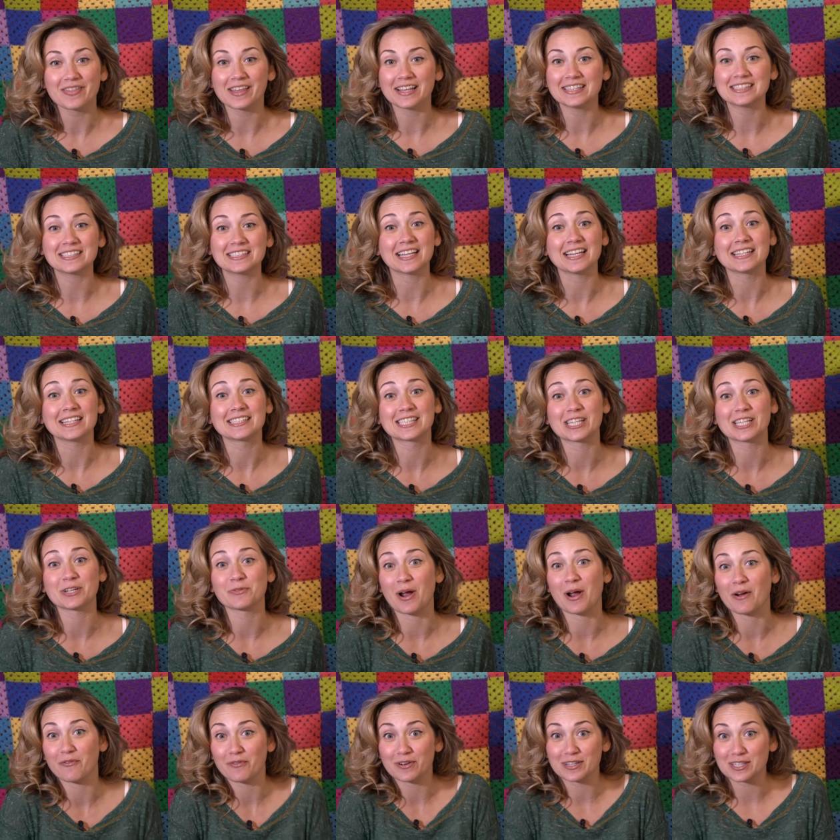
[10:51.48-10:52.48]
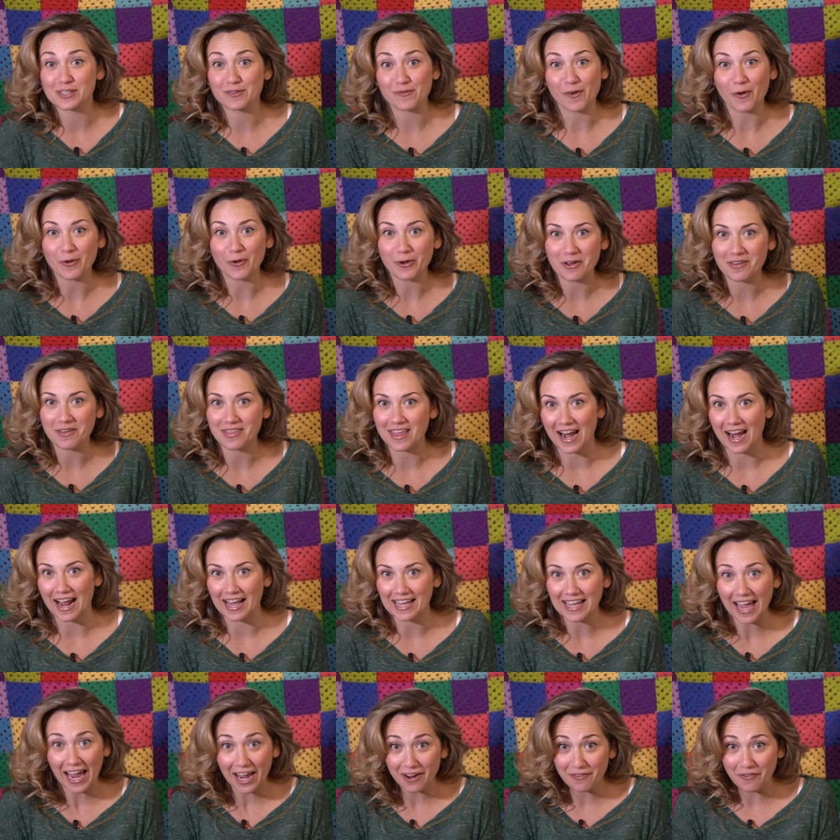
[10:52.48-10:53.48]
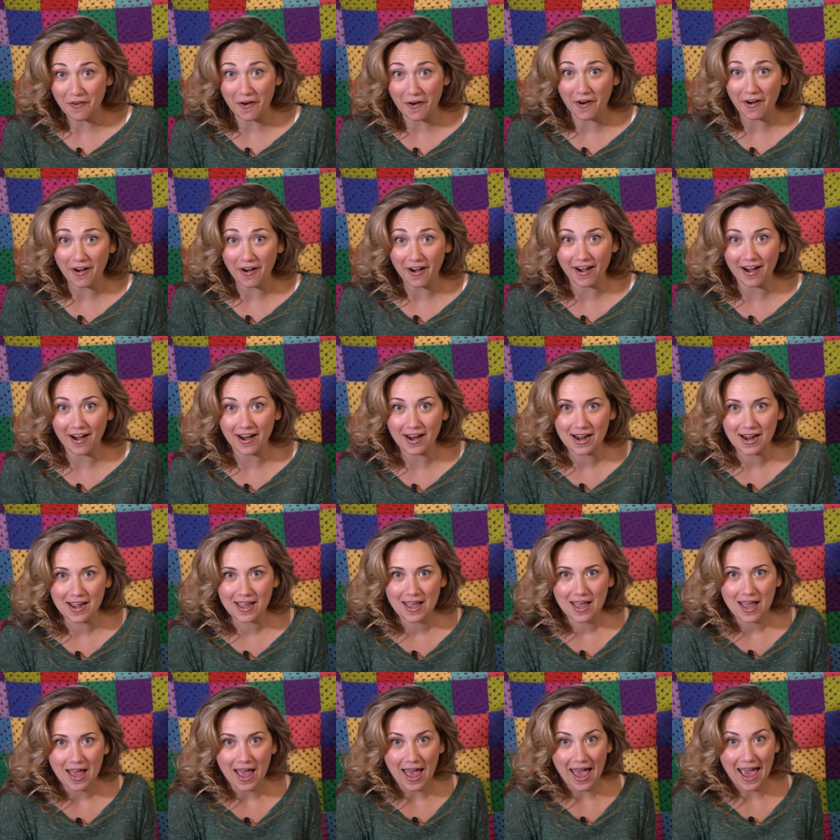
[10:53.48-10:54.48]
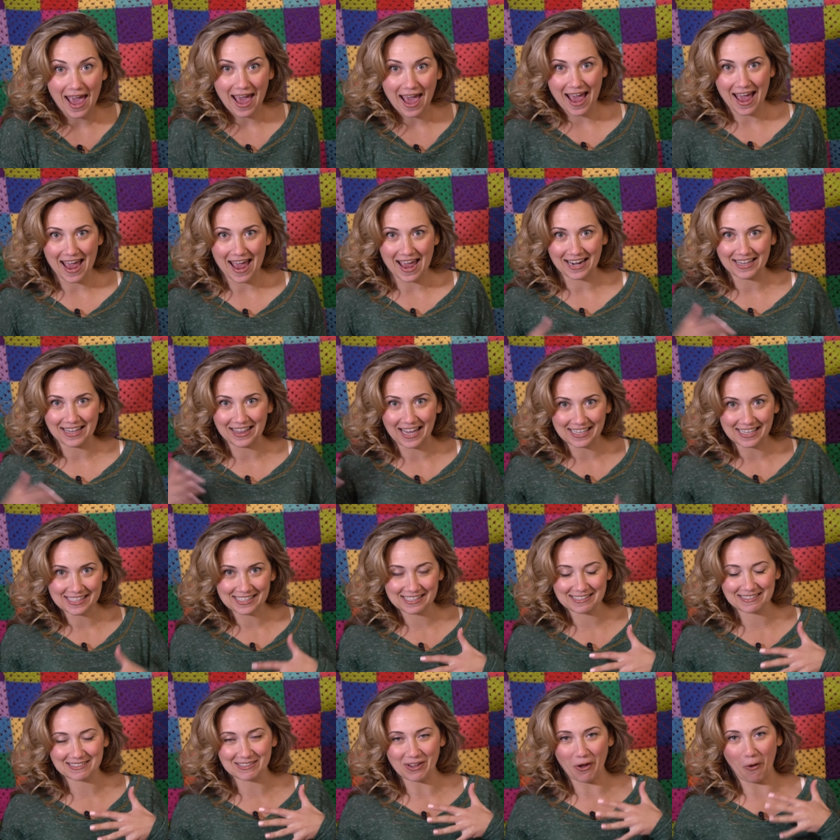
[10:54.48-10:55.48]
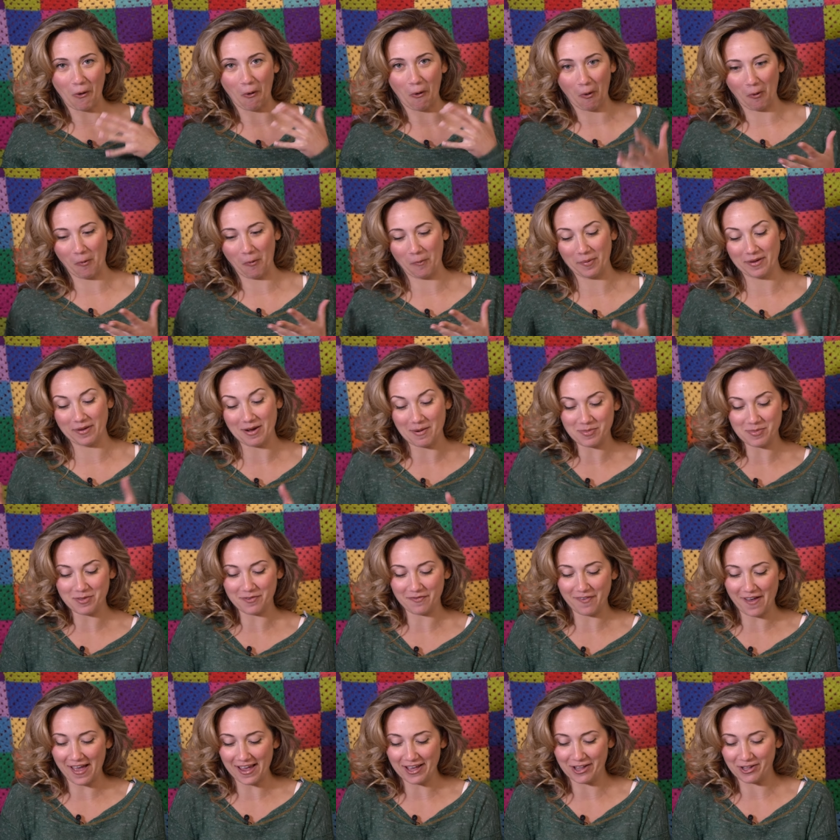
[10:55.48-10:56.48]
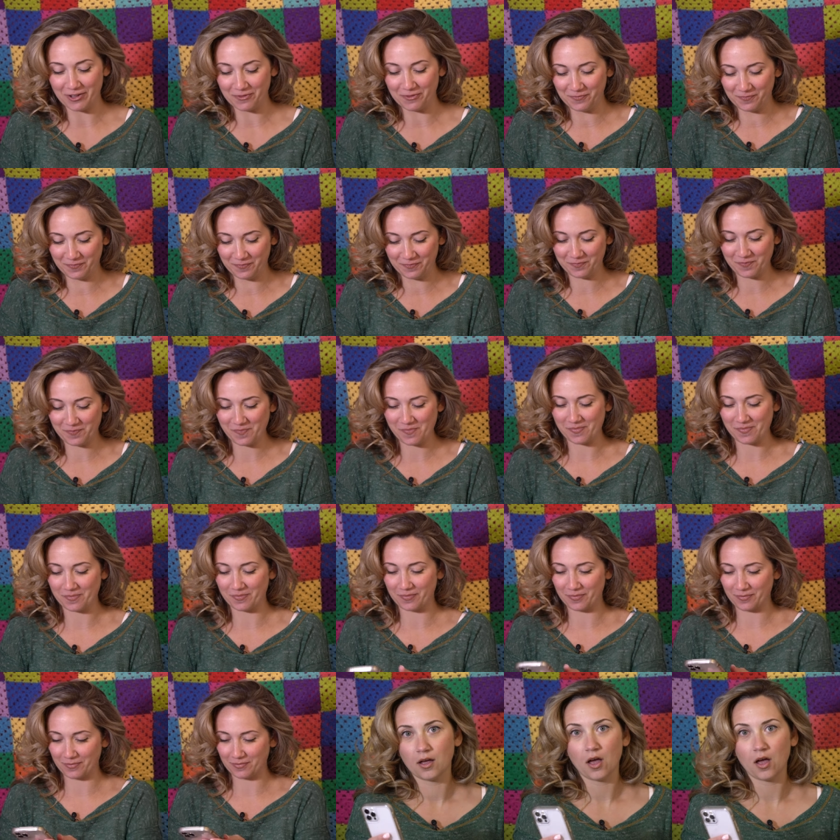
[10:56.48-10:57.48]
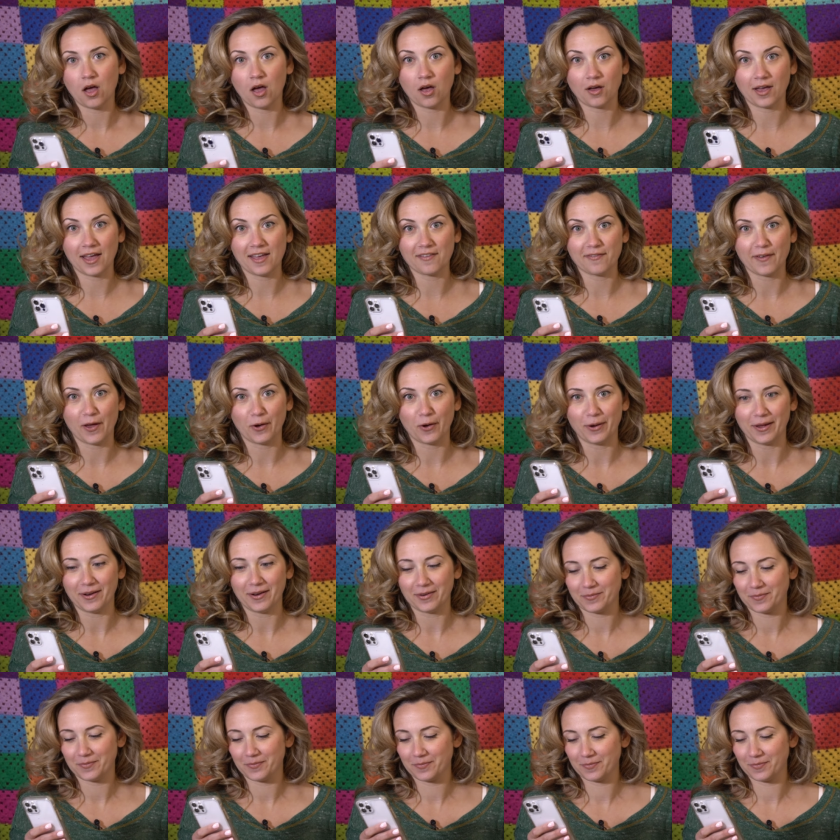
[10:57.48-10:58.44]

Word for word: This is the reference photo that I gave her. And let's open up the file. Okay, found it.